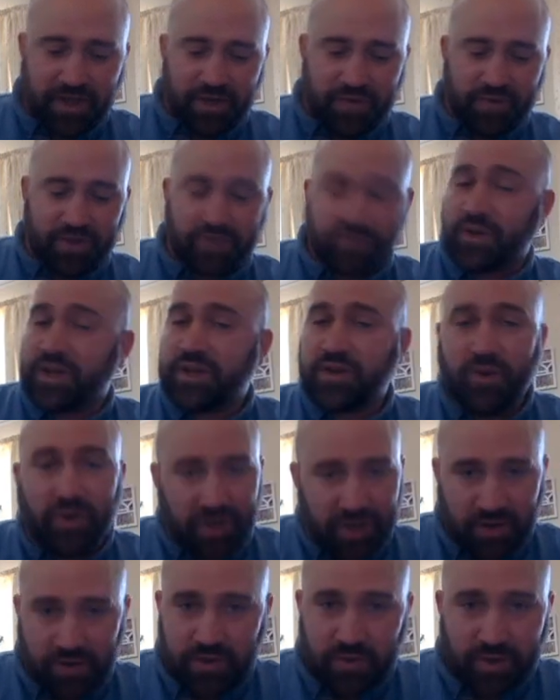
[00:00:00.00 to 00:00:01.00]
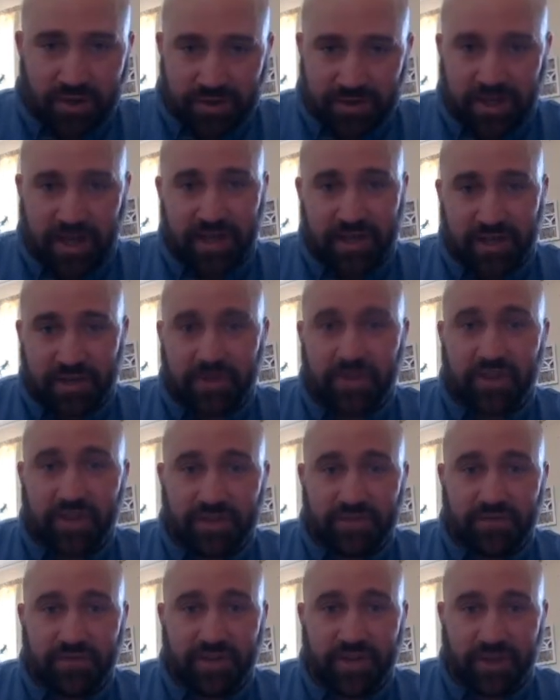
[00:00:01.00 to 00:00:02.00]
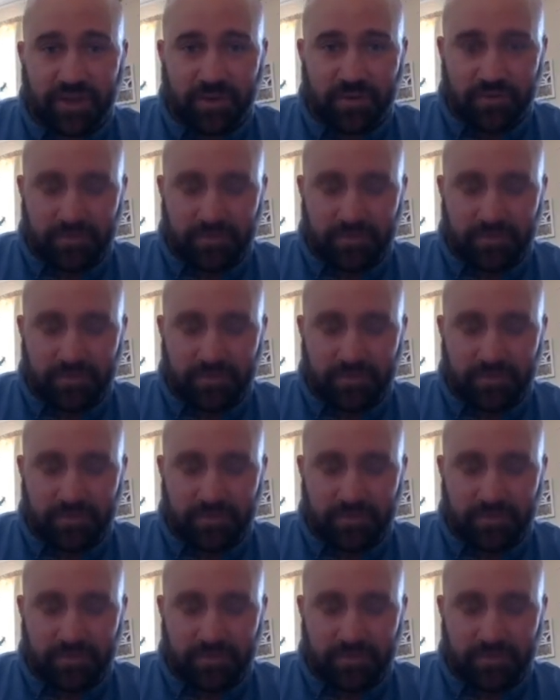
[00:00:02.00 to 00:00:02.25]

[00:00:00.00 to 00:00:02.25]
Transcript: which we're not going to untangle in this video.